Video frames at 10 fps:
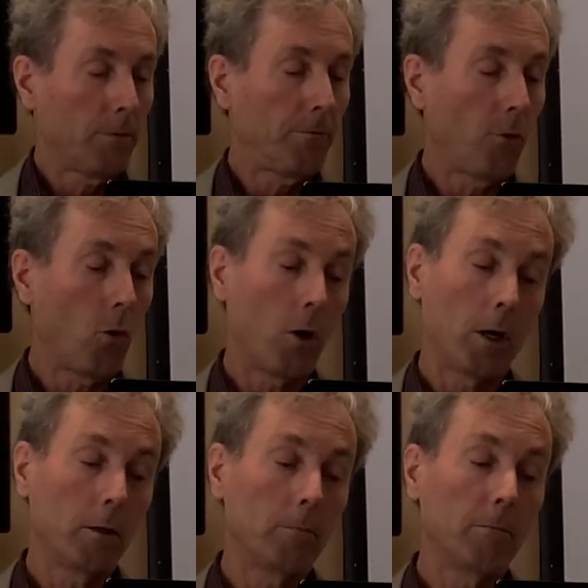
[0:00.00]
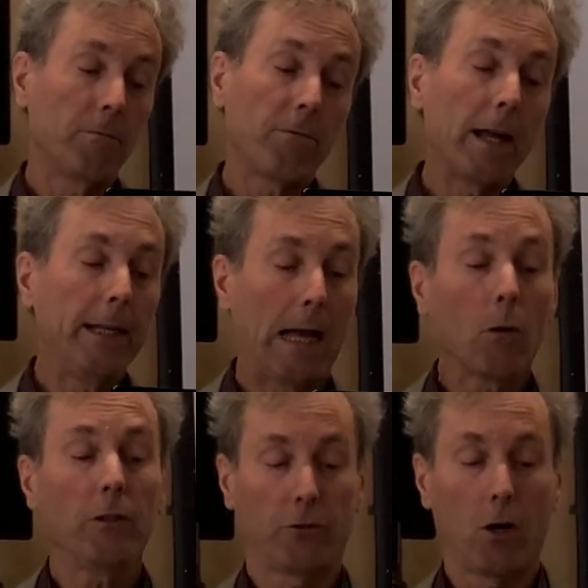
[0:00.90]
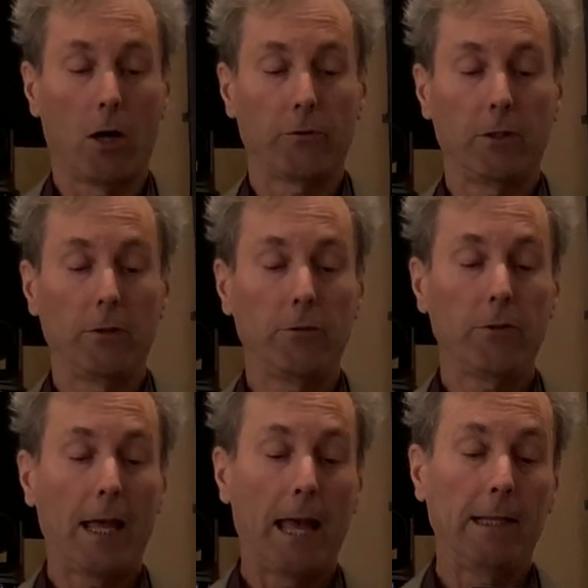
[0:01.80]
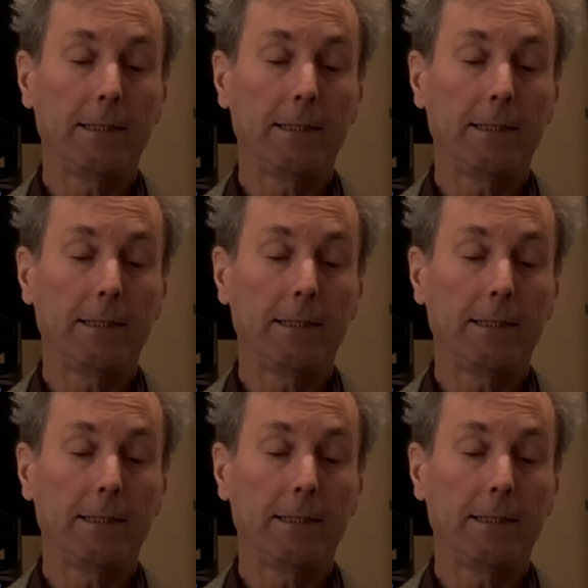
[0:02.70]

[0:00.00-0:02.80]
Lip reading: for finding out its causes and